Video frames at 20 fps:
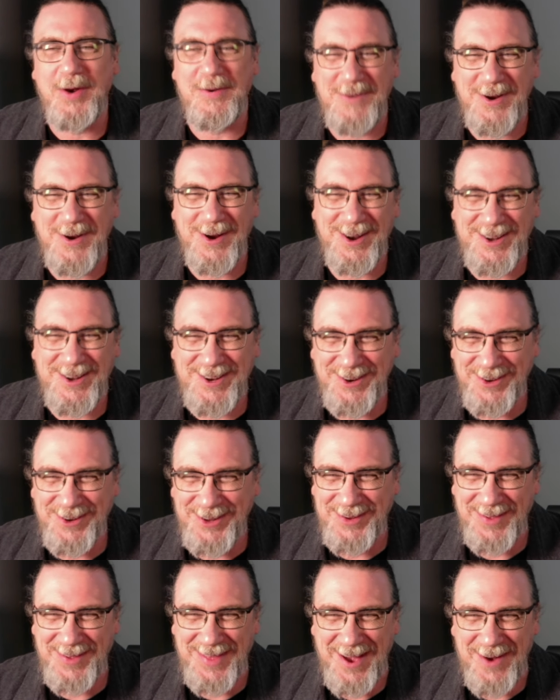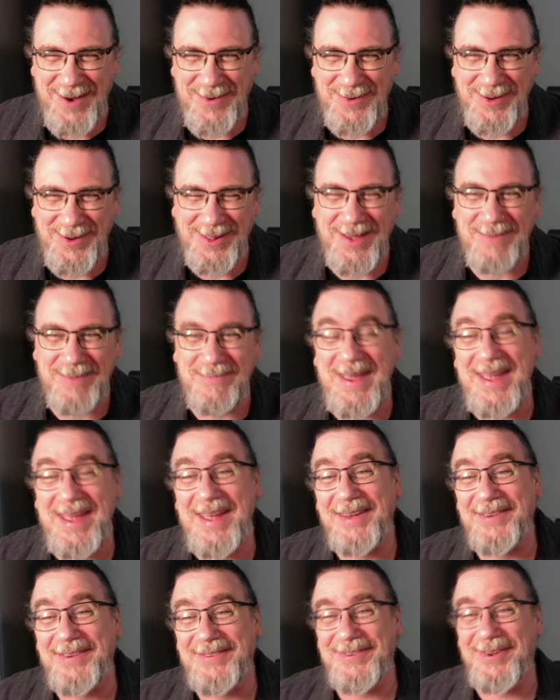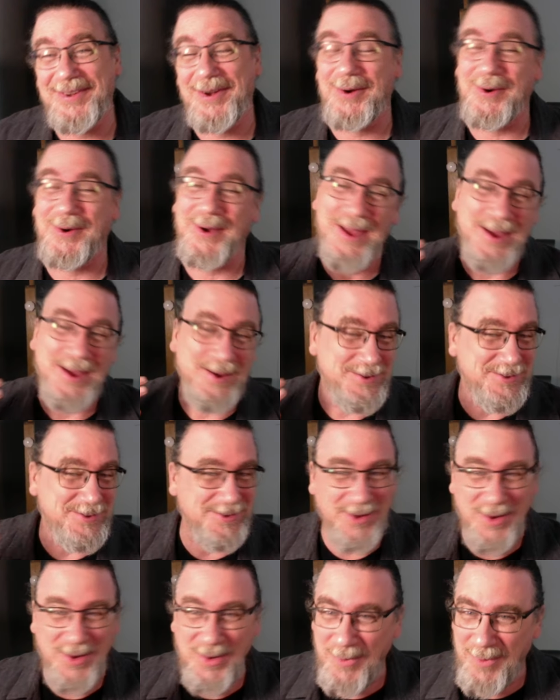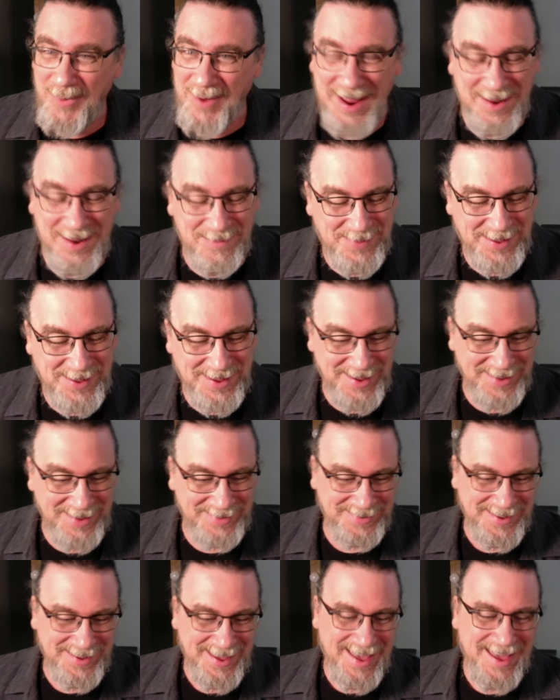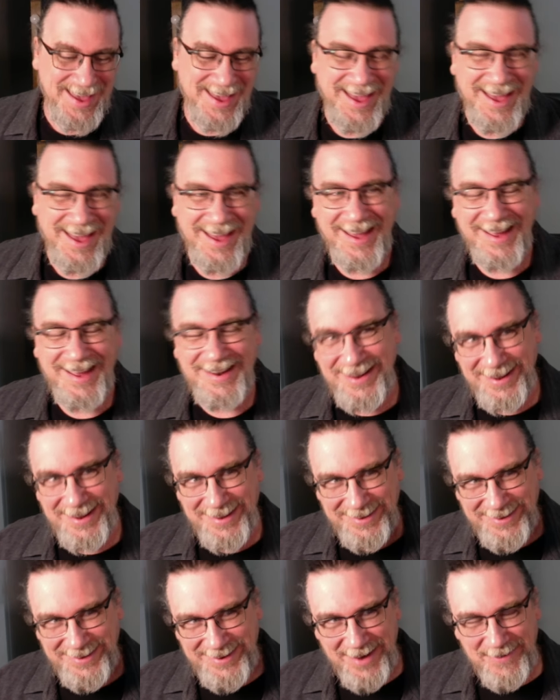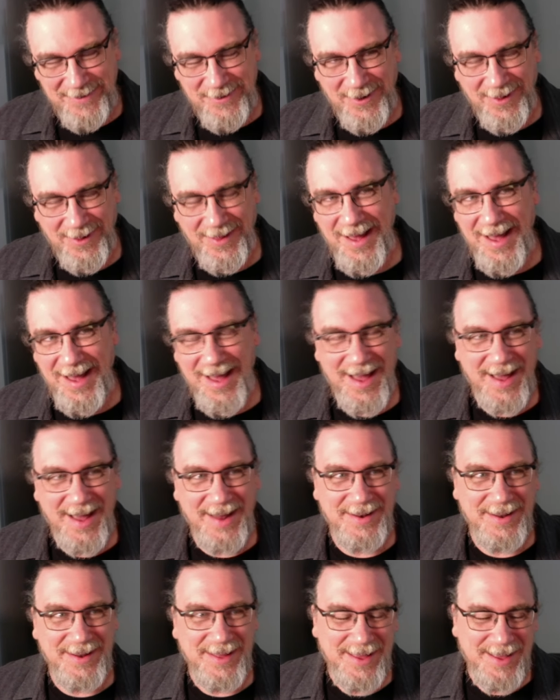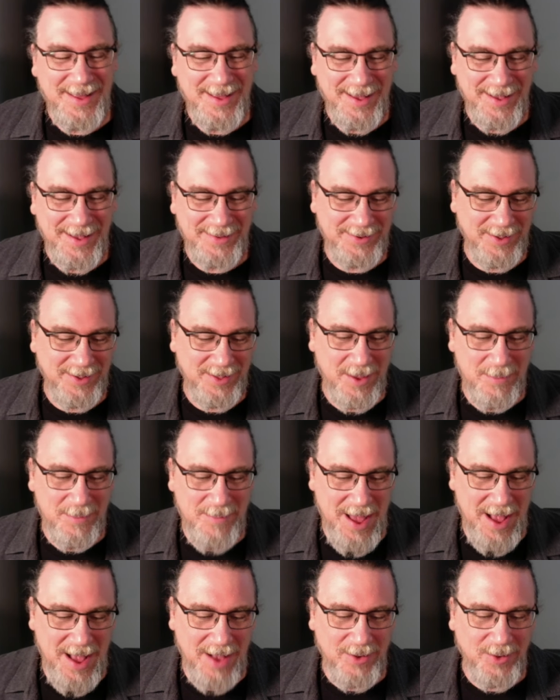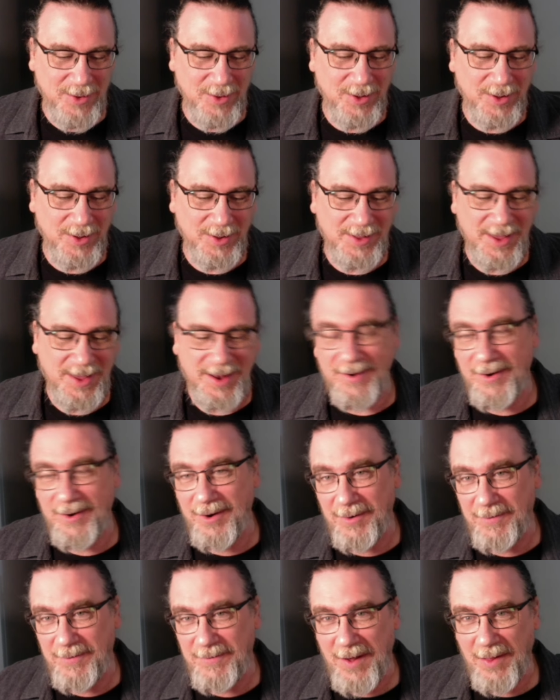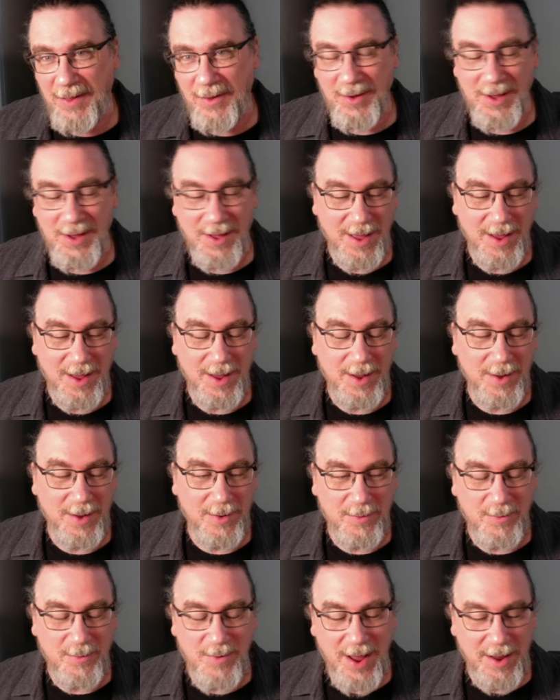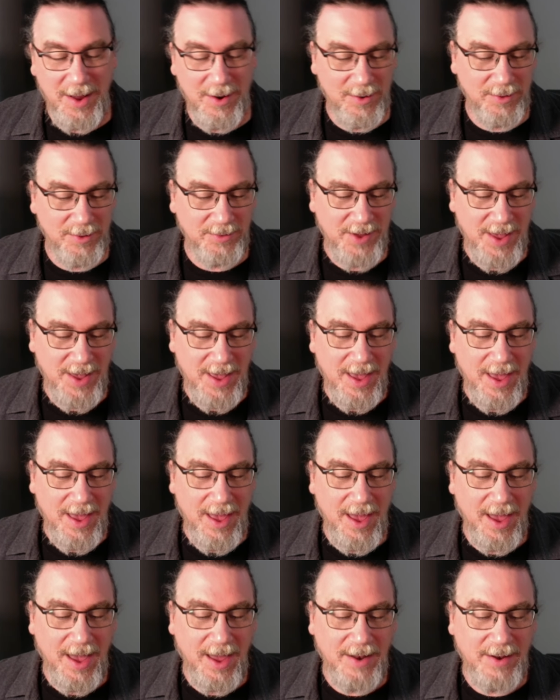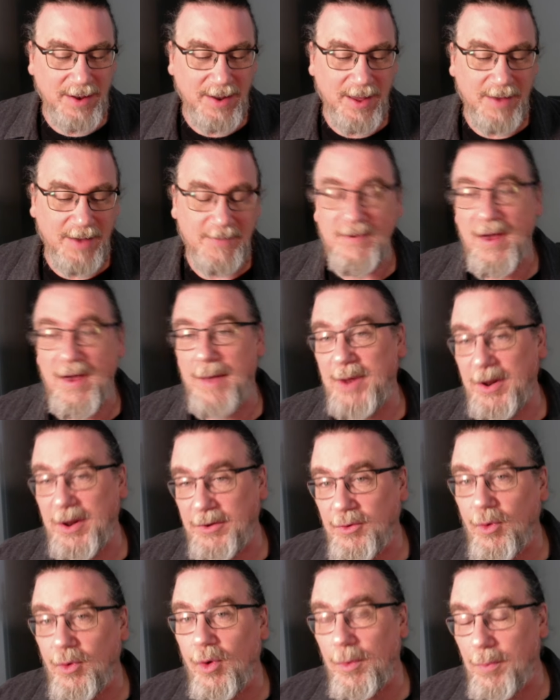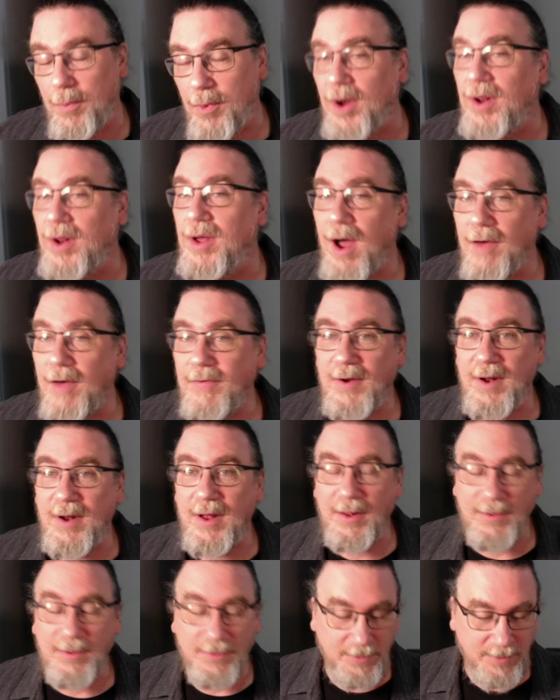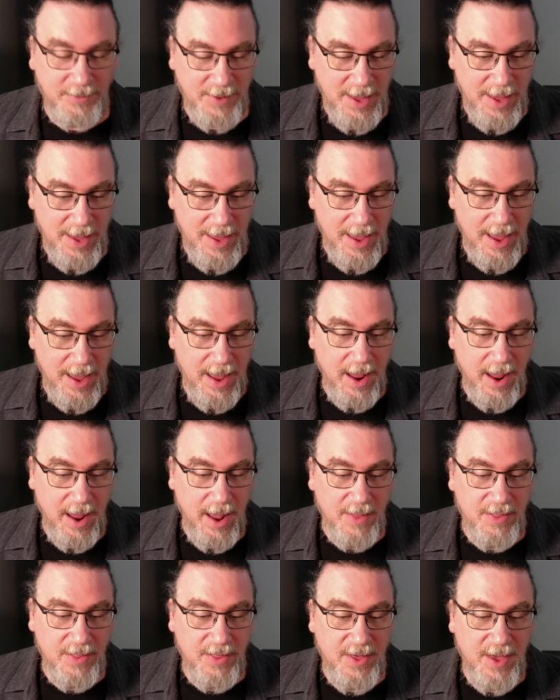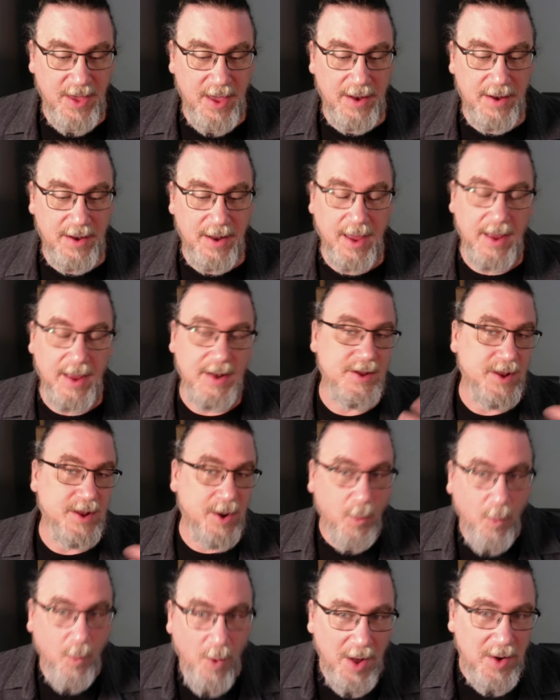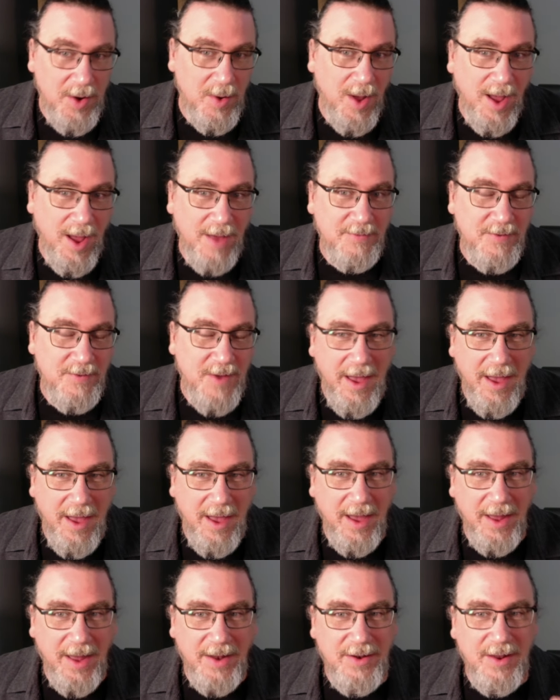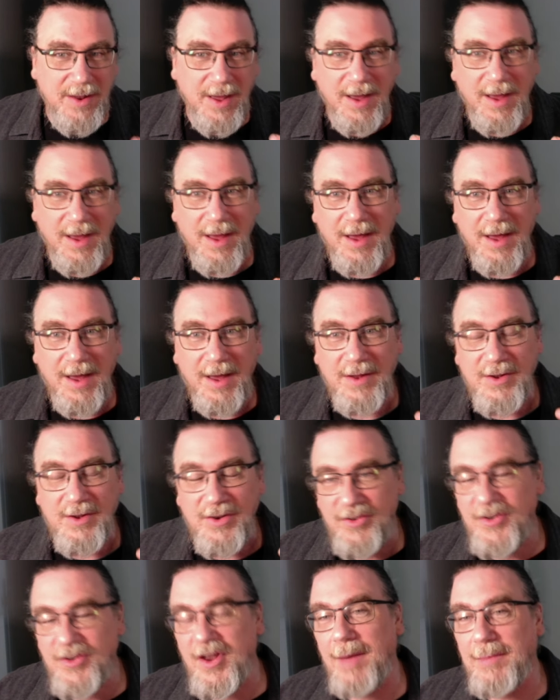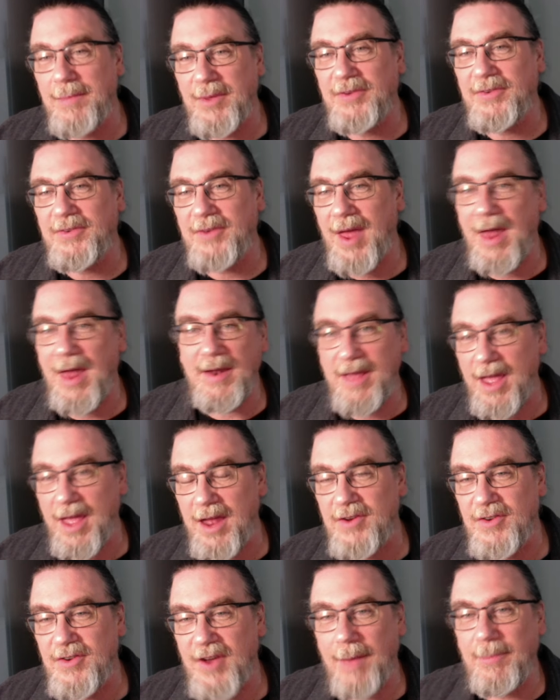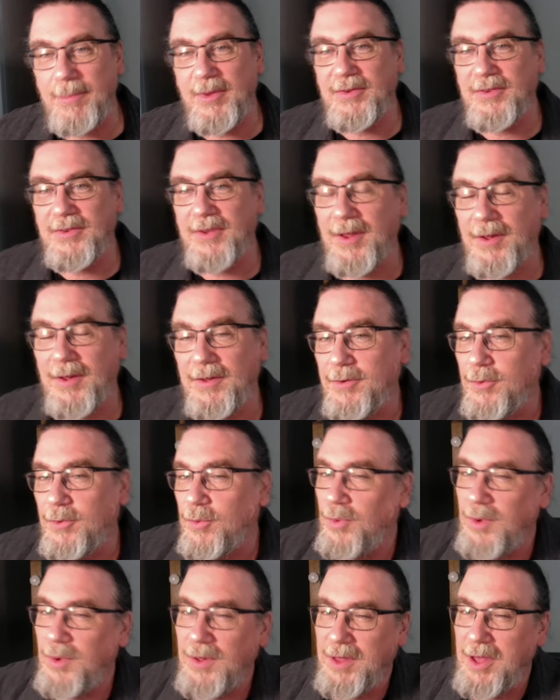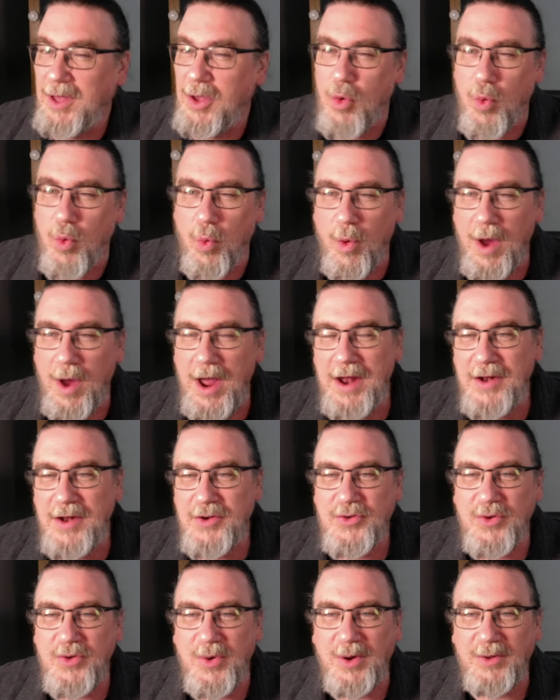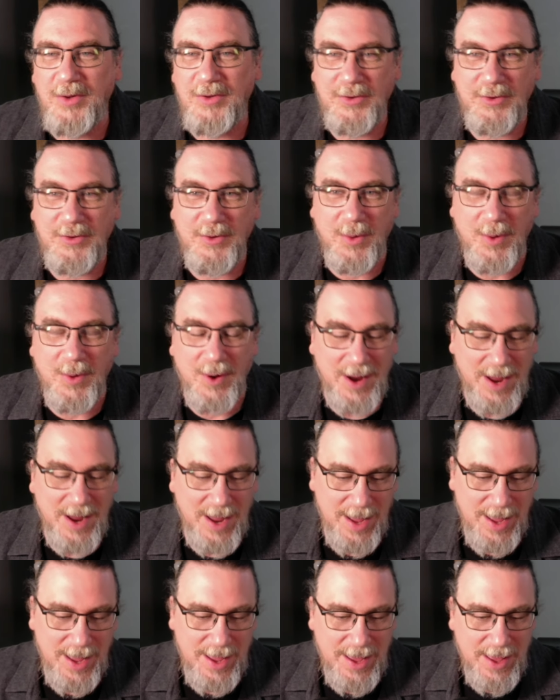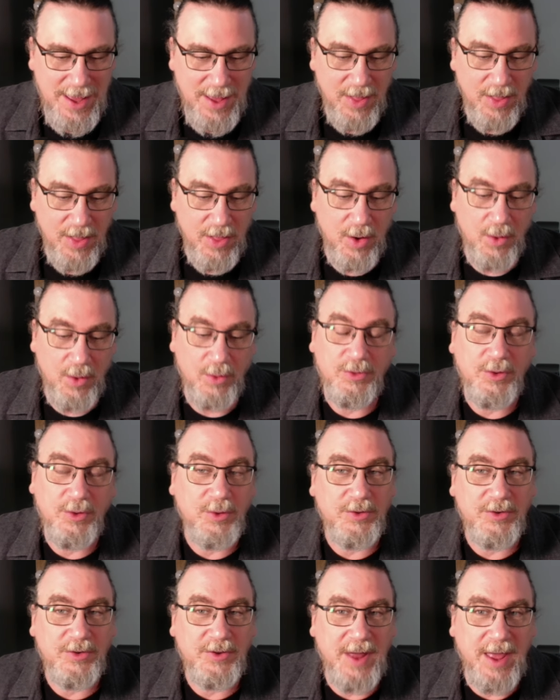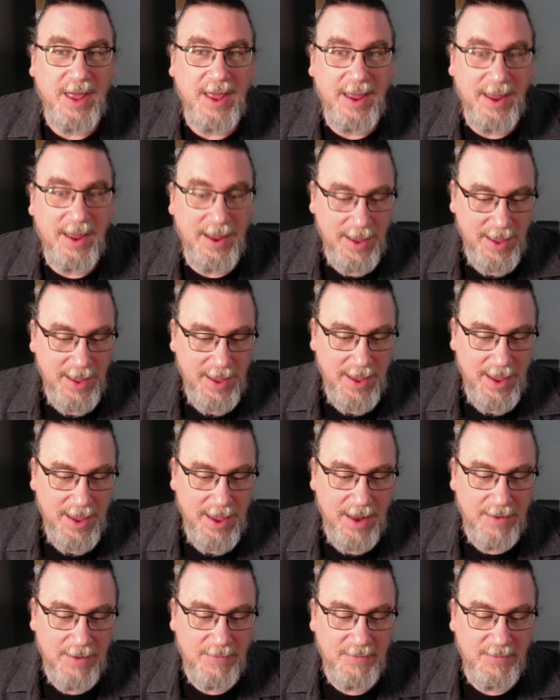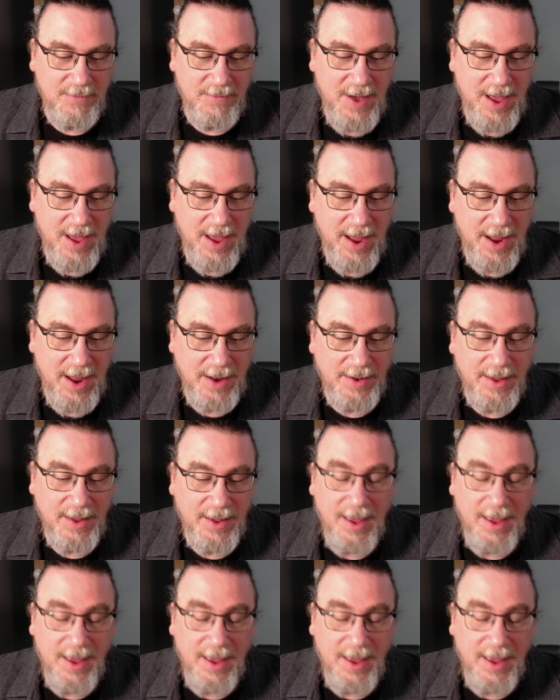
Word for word: Virtuous Without Really Being So, which is a great piece. Uh, I did several on uh, Silke Machold and her fellow uh, writers on uh, feminist corporate governance. And then I did a one off on uh, Jemisin, N.K. Jemisin's really great short story, Those Who Stay and Fight.